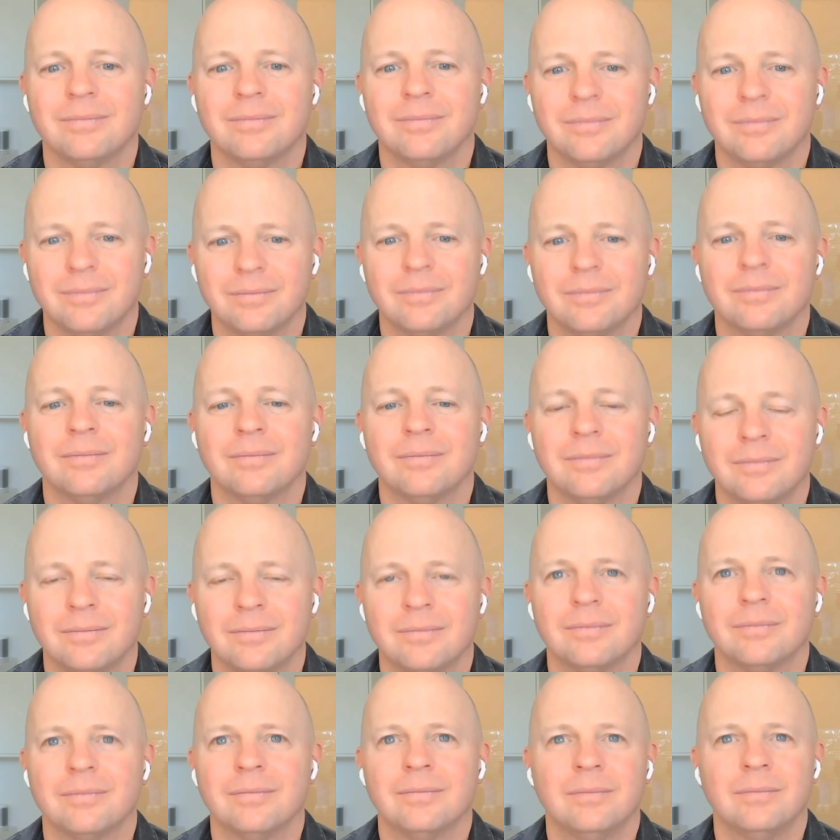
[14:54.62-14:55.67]
Mm-hmm,
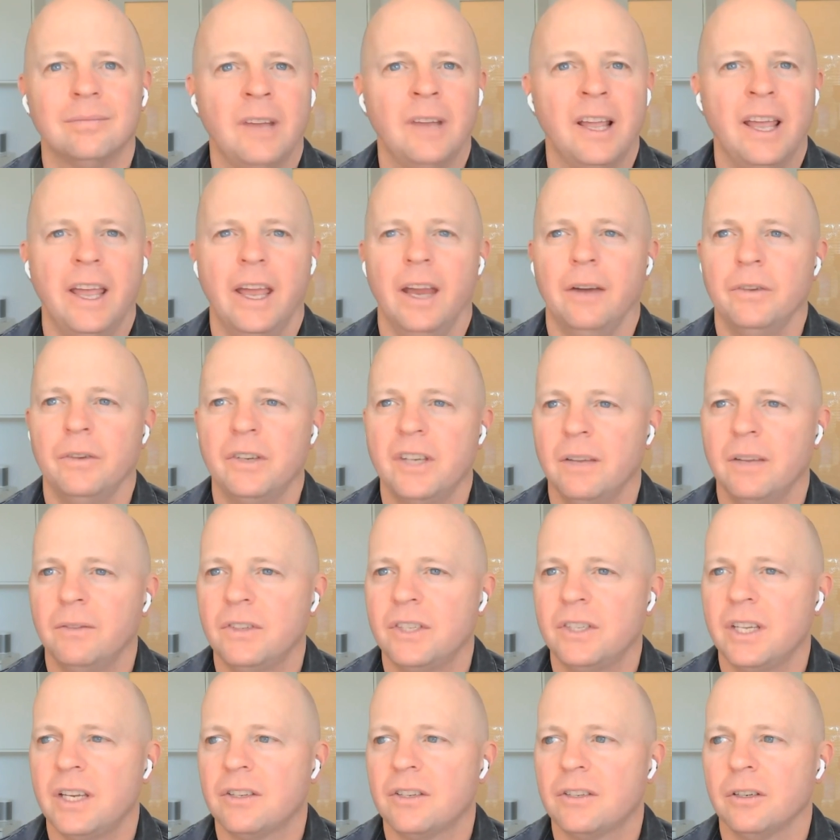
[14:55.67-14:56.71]
mm-hmm. Every time you
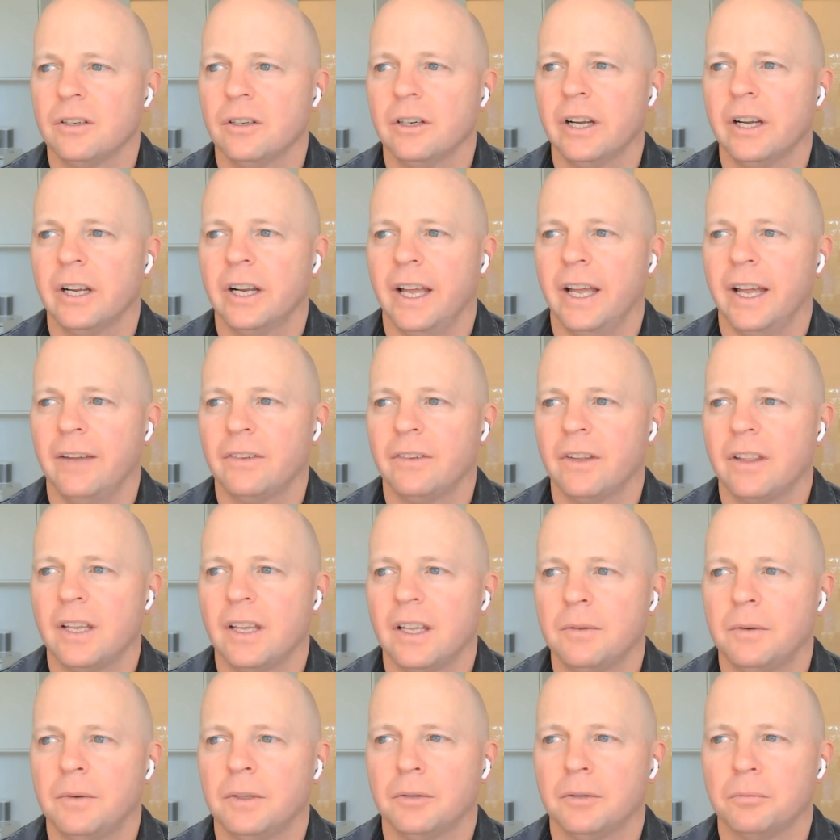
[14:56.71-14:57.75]
say surrogate, I have to
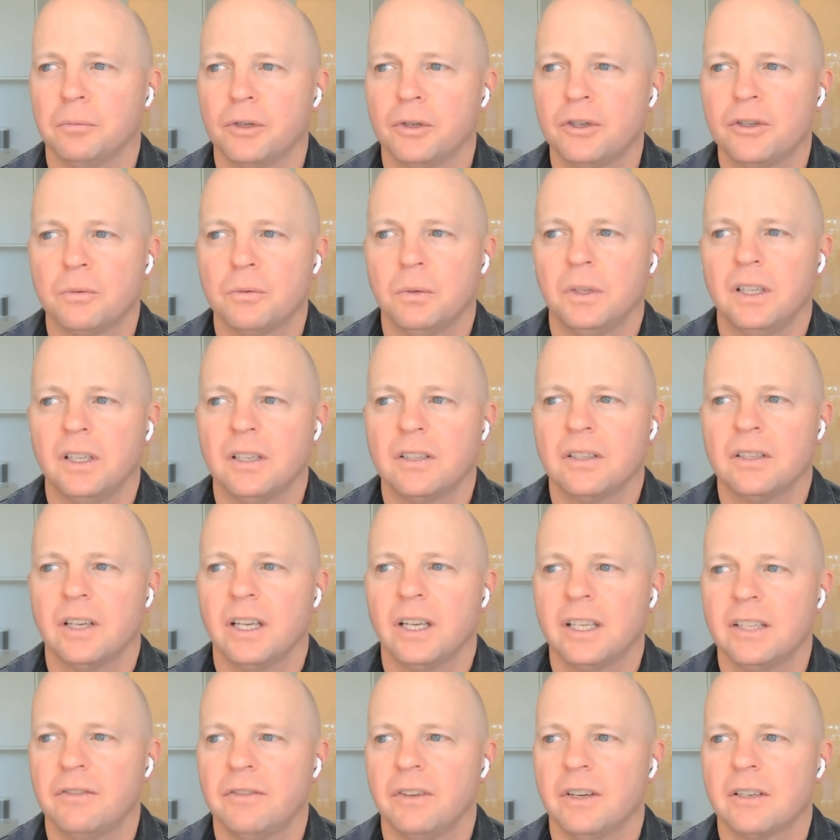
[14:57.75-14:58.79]
think of a Bruce Willis
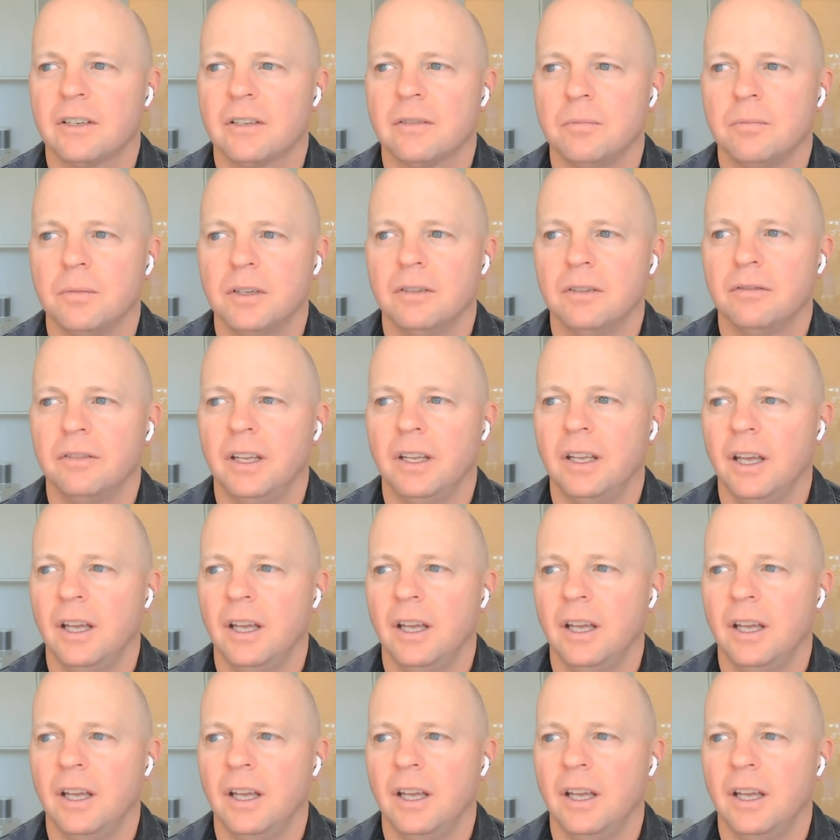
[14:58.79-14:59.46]
science fiction movie.